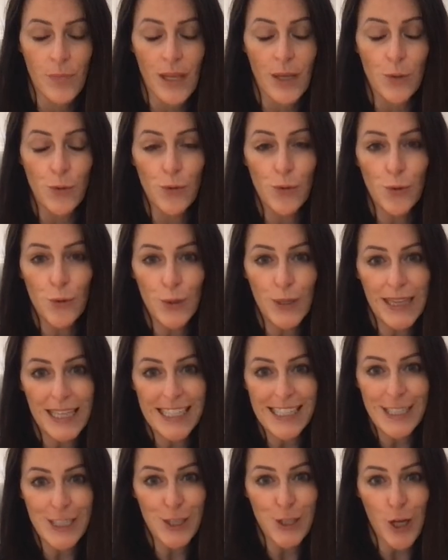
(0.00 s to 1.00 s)
Ooh,
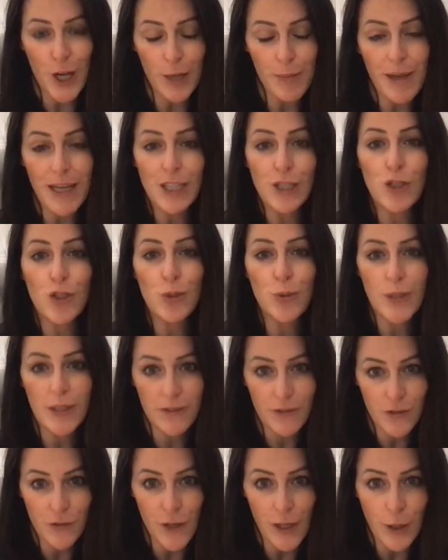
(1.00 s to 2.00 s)
let's talk about
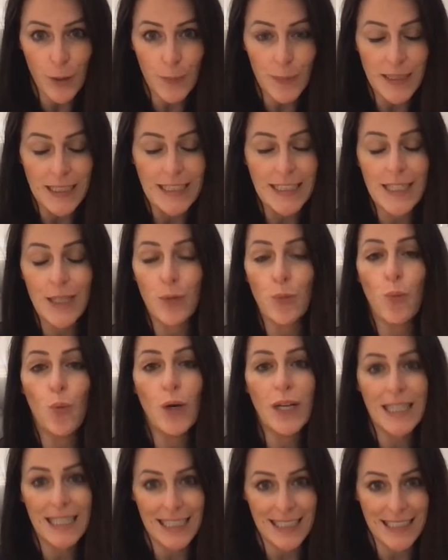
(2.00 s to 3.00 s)
intuitive development and
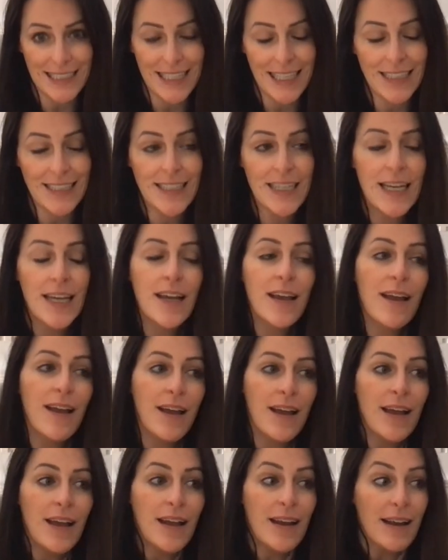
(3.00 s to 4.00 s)
what is it?
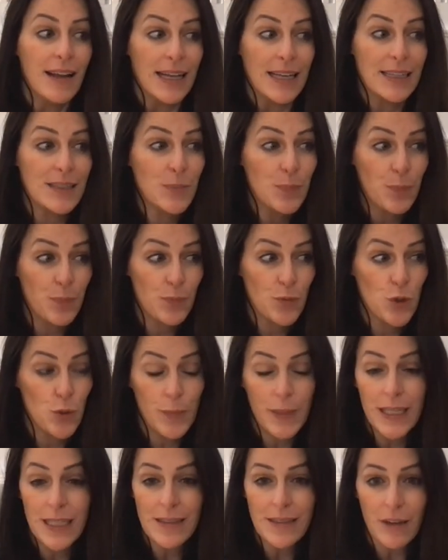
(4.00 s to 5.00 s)
It's to
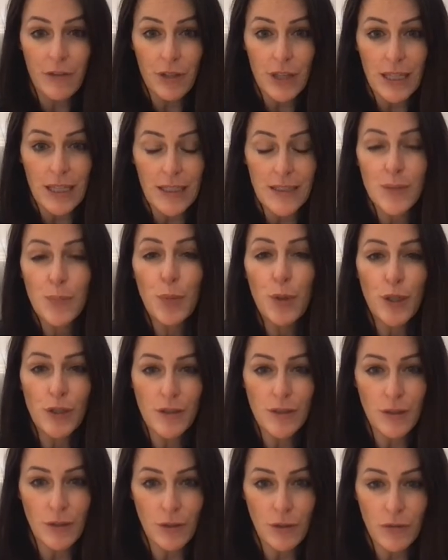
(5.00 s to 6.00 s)
me it's everything. It's
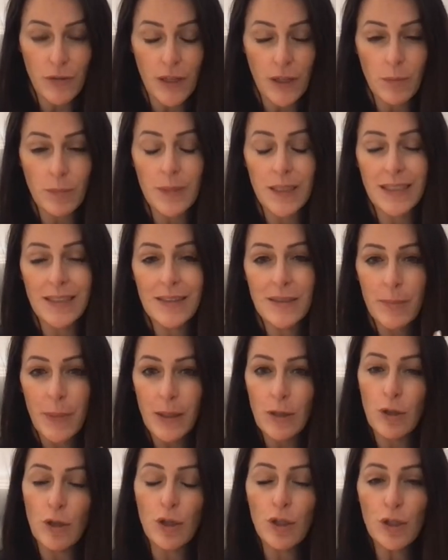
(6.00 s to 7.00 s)
personal development. It's
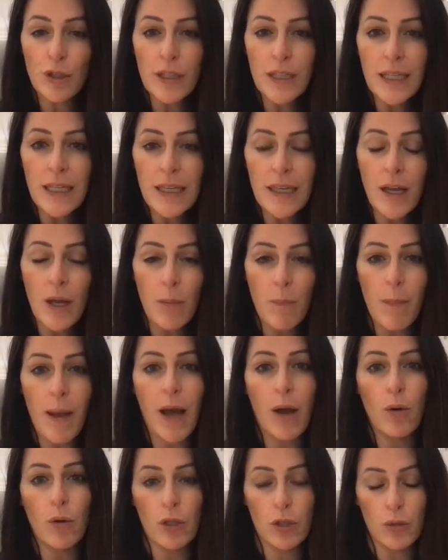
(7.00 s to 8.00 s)
about learning
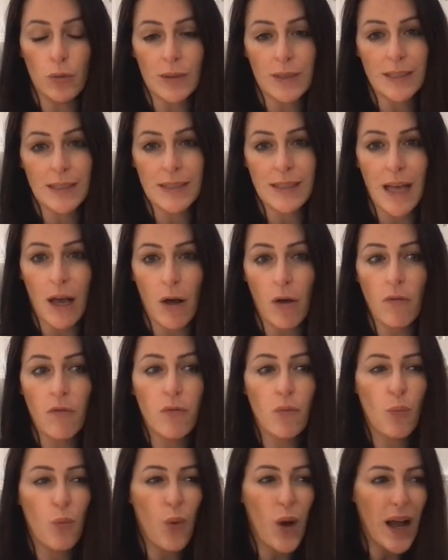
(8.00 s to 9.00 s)
about yourself,
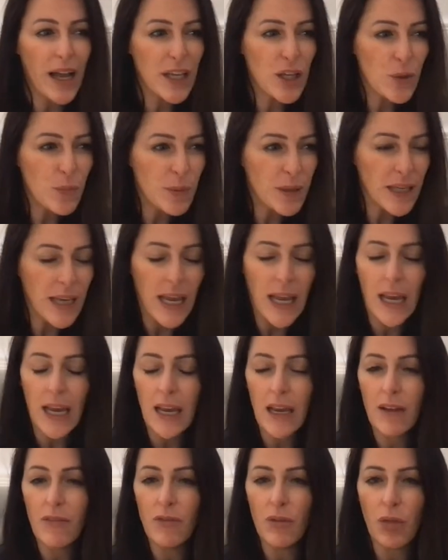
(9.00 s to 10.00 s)
why you
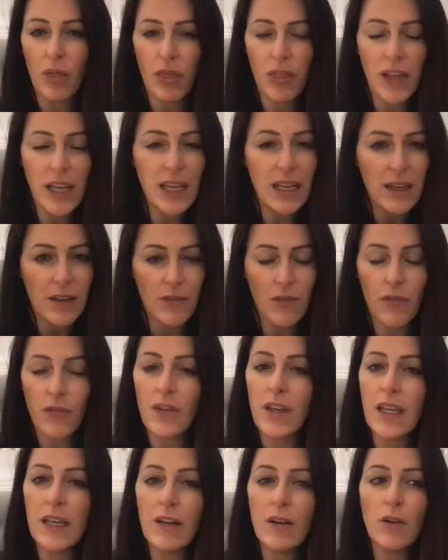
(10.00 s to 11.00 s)
behave and think and
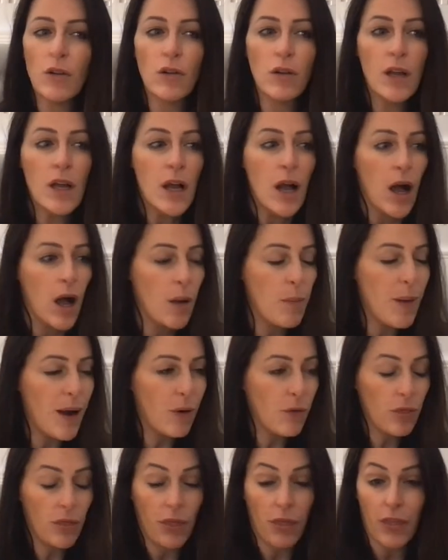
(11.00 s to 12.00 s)
feel
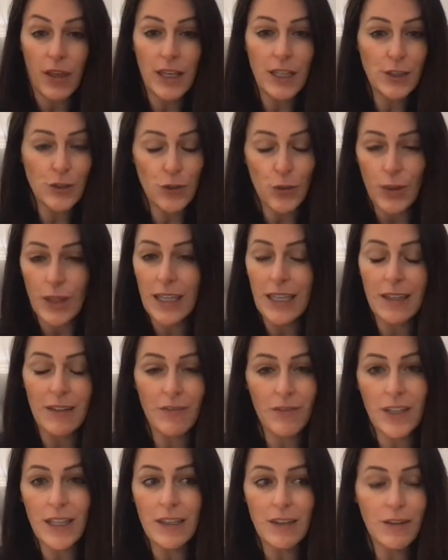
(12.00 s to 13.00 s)
about the things you think and
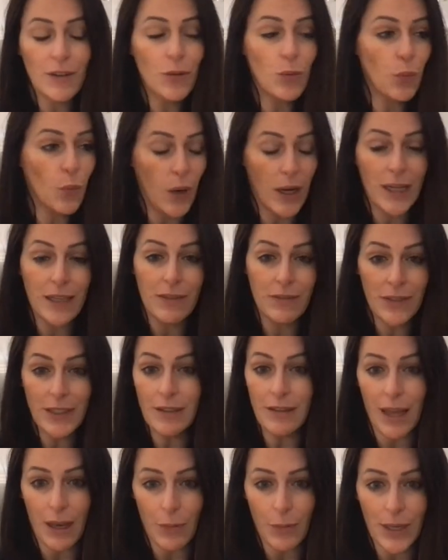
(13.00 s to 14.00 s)
feel, why you feel
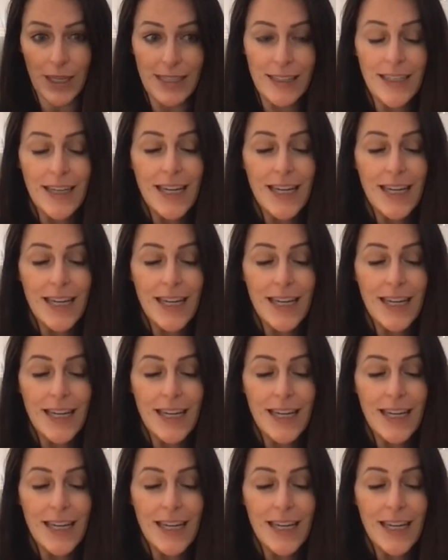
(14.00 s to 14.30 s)
that way.